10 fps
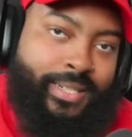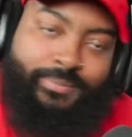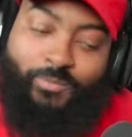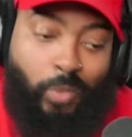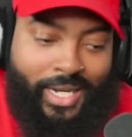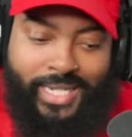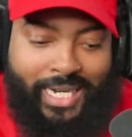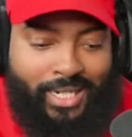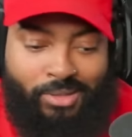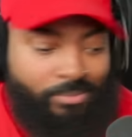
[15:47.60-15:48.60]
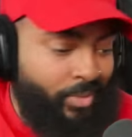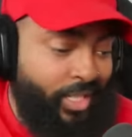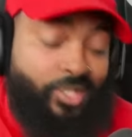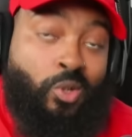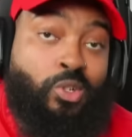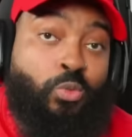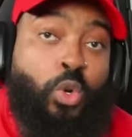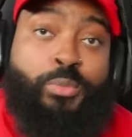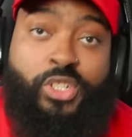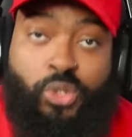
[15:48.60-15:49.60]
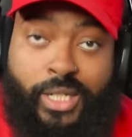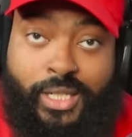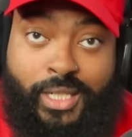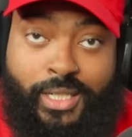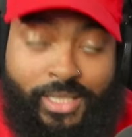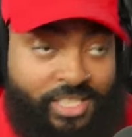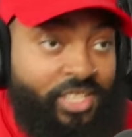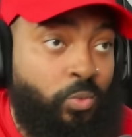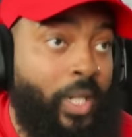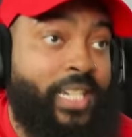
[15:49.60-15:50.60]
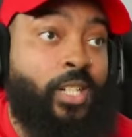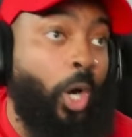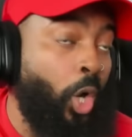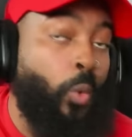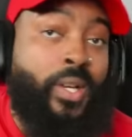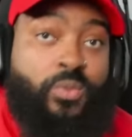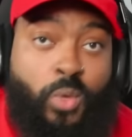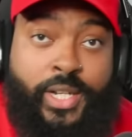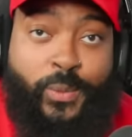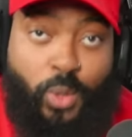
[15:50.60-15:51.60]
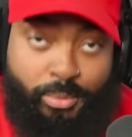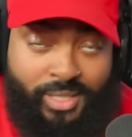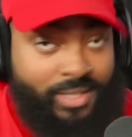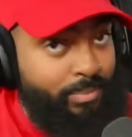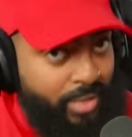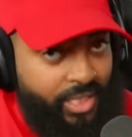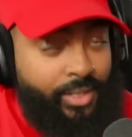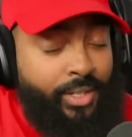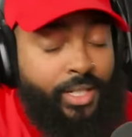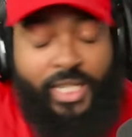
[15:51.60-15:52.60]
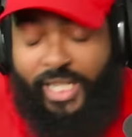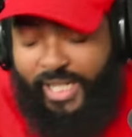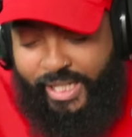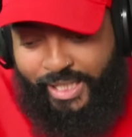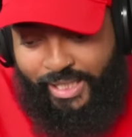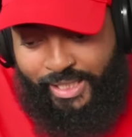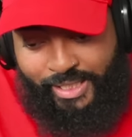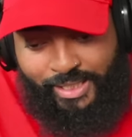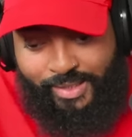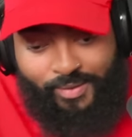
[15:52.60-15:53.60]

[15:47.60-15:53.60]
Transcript: right now he's on the Roman train. This is what he always wanted Roman to be, and